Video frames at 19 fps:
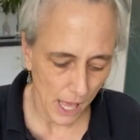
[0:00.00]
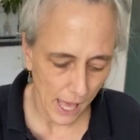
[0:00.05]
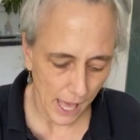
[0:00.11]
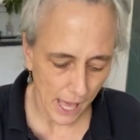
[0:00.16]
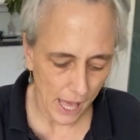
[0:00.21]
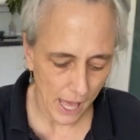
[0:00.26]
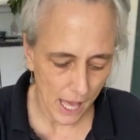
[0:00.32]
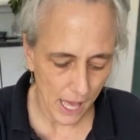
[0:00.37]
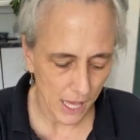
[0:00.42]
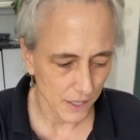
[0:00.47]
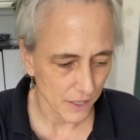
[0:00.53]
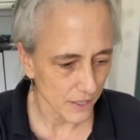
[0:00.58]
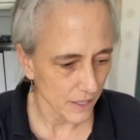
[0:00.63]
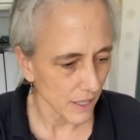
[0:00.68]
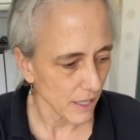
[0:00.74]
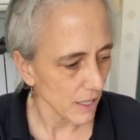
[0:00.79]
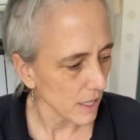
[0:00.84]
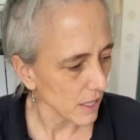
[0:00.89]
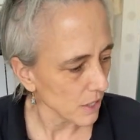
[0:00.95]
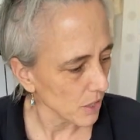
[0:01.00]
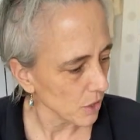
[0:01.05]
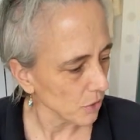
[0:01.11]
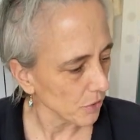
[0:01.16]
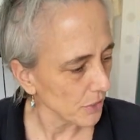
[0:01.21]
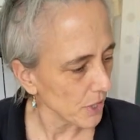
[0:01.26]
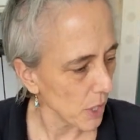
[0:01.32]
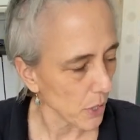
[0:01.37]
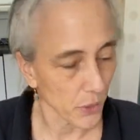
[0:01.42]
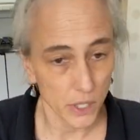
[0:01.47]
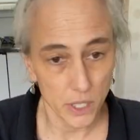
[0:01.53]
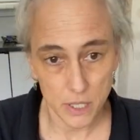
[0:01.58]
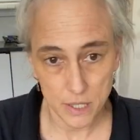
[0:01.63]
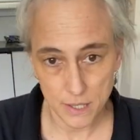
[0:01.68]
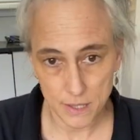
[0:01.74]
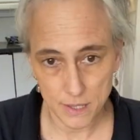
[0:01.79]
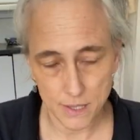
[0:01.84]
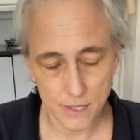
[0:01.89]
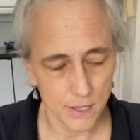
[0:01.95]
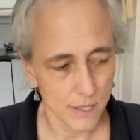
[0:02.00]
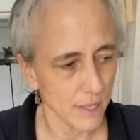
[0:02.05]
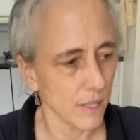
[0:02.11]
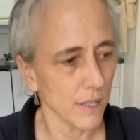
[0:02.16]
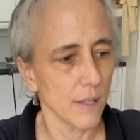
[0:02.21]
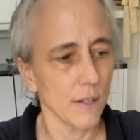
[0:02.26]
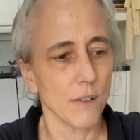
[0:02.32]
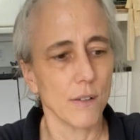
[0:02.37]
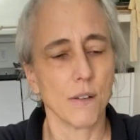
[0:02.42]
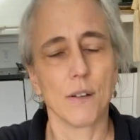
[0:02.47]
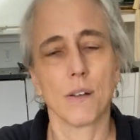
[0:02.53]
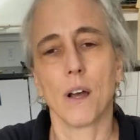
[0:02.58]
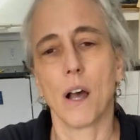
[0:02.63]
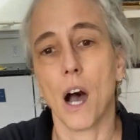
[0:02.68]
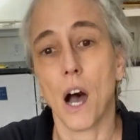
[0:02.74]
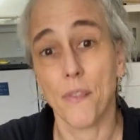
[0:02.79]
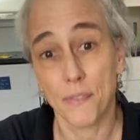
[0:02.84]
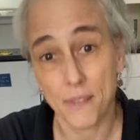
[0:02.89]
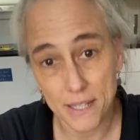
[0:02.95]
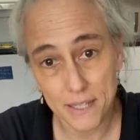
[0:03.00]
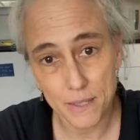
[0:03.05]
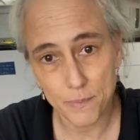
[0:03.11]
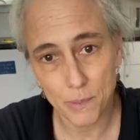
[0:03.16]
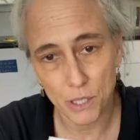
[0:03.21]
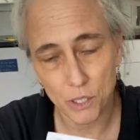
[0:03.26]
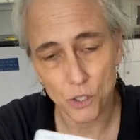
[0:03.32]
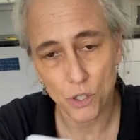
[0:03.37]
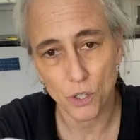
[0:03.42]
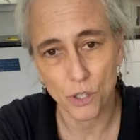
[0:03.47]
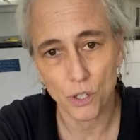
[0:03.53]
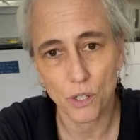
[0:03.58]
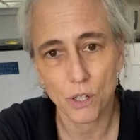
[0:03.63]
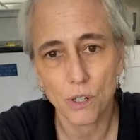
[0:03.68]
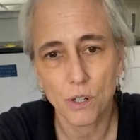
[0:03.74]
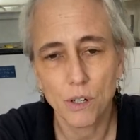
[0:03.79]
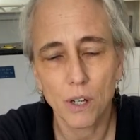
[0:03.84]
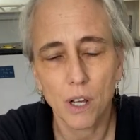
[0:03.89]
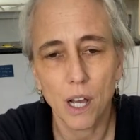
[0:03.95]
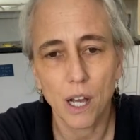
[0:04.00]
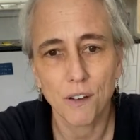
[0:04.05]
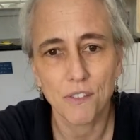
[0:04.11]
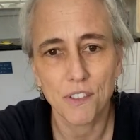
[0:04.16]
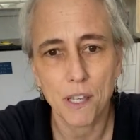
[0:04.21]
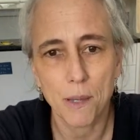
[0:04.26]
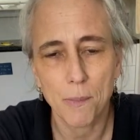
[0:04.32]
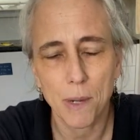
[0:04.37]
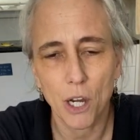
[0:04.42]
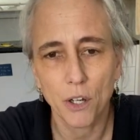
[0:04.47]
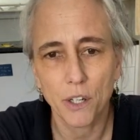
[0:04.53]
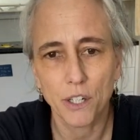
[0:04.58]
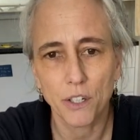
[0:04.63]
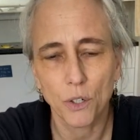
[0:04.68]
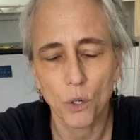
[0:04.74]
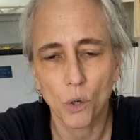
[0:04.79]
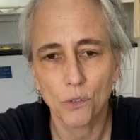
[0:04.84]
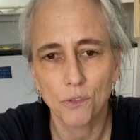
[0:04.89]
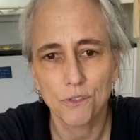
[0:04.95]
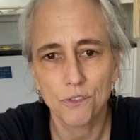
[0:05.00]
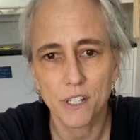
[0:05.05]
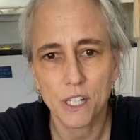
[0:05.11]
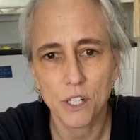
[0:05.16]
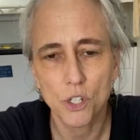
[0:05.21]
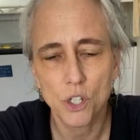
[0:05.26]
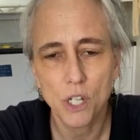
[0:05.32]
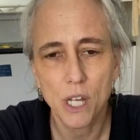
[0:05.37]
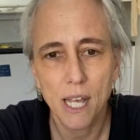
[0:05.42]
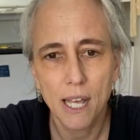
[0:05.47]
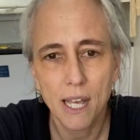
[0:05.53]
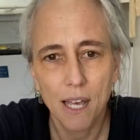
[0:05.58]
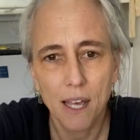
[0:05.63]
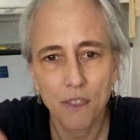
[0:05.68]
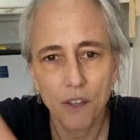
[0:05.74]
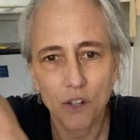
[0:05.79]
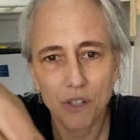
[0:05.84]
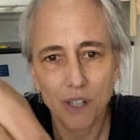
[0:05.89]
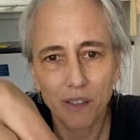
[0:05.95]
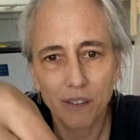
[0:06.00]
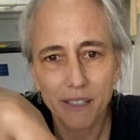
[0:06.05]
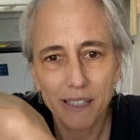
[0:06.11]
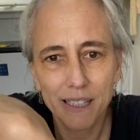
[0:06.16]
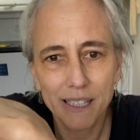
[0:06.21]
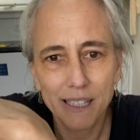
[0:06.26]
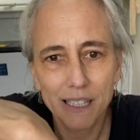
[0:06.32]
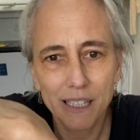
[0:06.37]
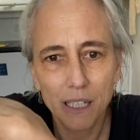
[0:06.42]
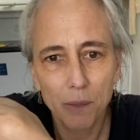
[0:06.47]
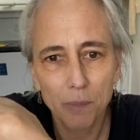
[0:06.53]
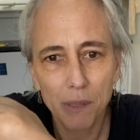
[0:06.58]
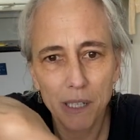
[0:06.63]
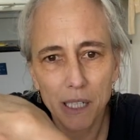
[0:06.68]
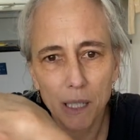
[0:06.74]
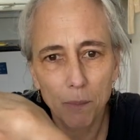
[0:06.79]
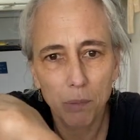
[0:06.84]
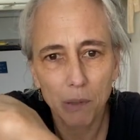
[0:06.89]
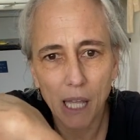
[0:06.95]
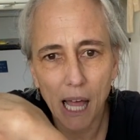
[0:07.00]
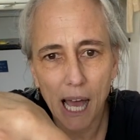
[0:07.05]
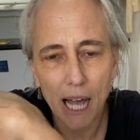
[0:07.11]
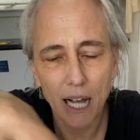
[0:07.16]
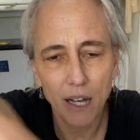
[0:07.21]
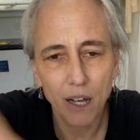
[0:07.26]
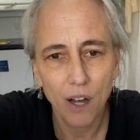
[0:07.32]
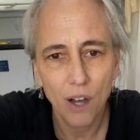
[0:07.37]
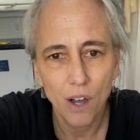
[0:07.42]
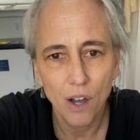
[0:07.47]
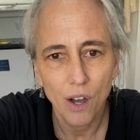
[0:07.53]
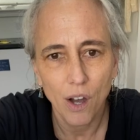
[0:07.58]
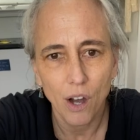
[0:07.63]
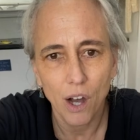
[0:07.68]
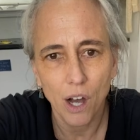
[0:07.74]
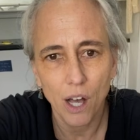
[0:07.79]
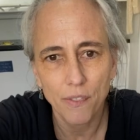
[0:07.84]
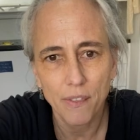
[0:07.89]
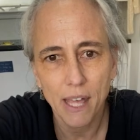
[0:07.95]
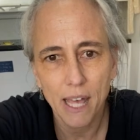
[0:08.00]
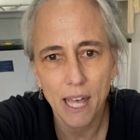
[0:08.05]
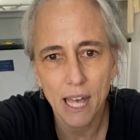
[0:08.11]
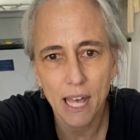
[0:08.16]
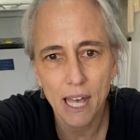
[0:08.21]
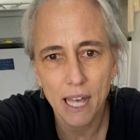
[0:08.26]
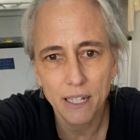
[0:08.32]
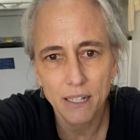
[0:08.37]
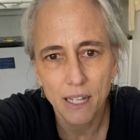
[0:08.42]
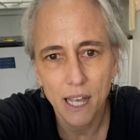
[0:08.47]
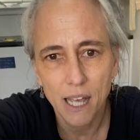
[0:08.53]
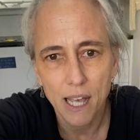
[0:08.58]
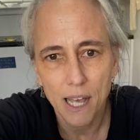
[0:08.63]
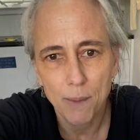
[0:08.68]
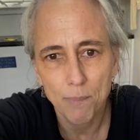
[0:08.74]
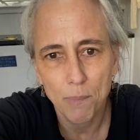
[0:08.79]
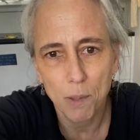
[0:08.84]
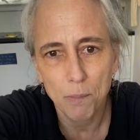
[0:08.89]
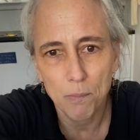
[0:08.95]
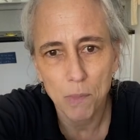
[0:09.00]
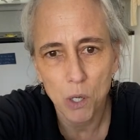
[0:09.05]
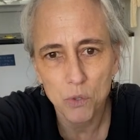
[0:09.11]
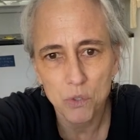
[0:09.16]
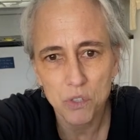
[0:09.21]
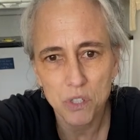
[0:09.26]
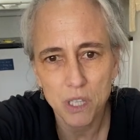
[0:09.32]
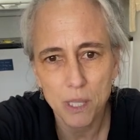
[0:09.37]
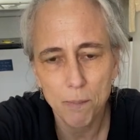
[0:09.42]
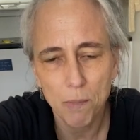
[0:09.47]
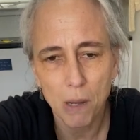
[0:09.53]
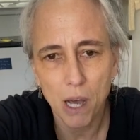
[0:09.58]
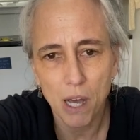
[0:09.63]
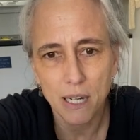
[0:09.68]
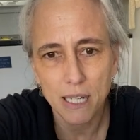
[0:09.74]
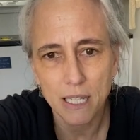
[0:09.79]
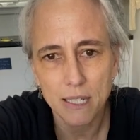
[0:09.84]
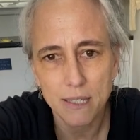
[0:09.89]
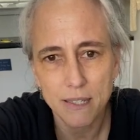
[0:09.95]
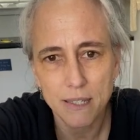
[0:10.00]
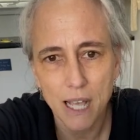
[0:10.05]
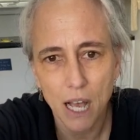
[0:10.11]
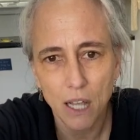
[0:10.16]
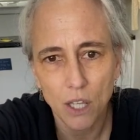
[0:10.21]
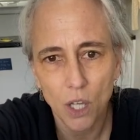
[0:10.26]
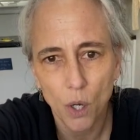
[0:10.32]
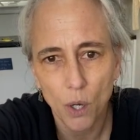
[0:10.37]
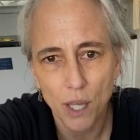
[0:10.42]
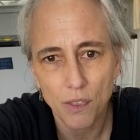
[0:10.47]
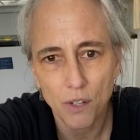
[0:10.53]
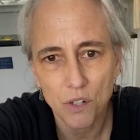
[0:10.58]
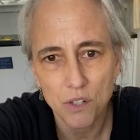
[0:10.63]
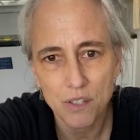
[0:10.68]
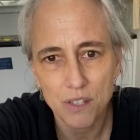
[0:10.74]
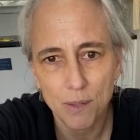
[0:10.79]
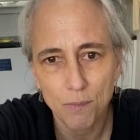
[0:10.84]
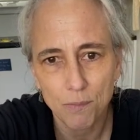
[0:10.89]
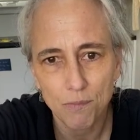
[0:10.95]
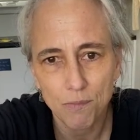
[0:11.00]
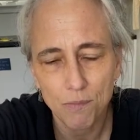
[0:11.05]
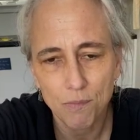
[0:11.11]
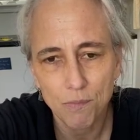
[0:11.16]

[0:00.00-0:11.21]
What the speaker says: And you'll notice on this picture of the American goldfinch, there's a little bit of black on the head, but most of the body is yellow and there's some